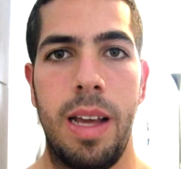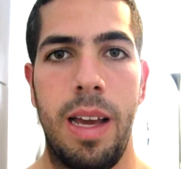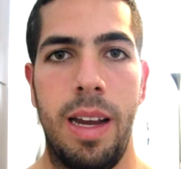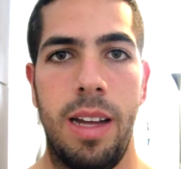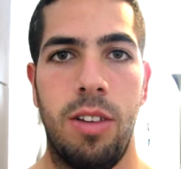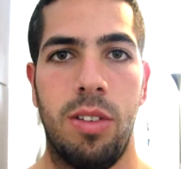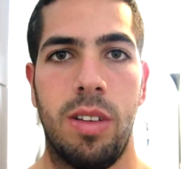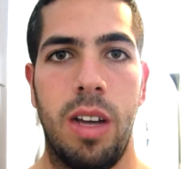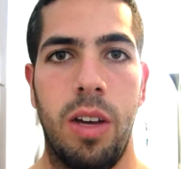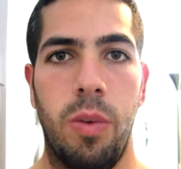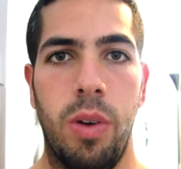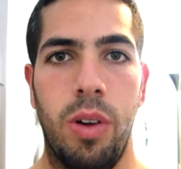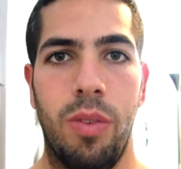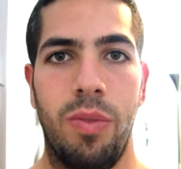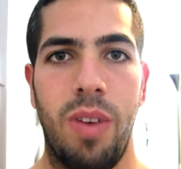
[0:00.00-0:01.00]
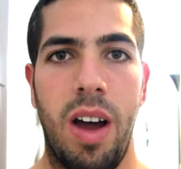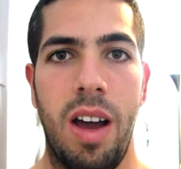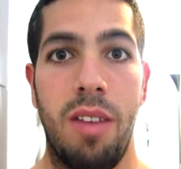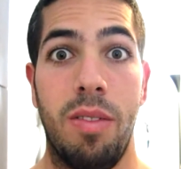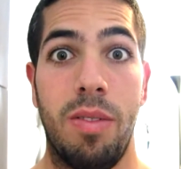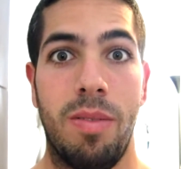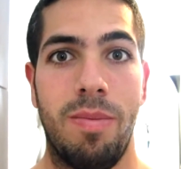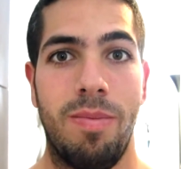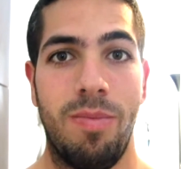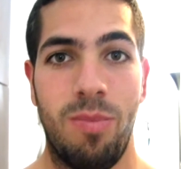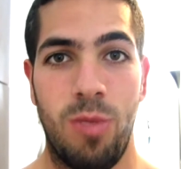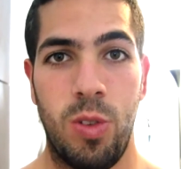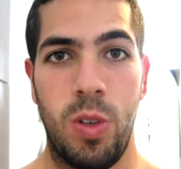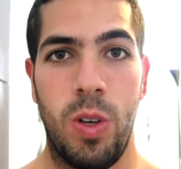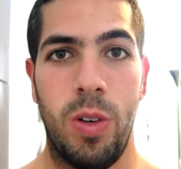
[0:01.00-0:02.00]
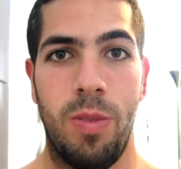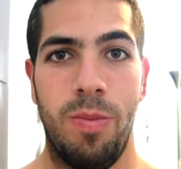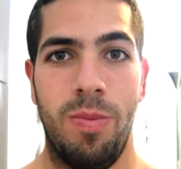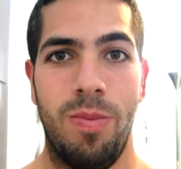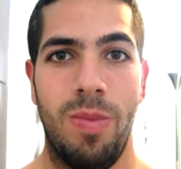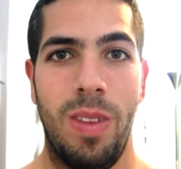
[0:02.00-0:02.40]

And I just got rid of five, so...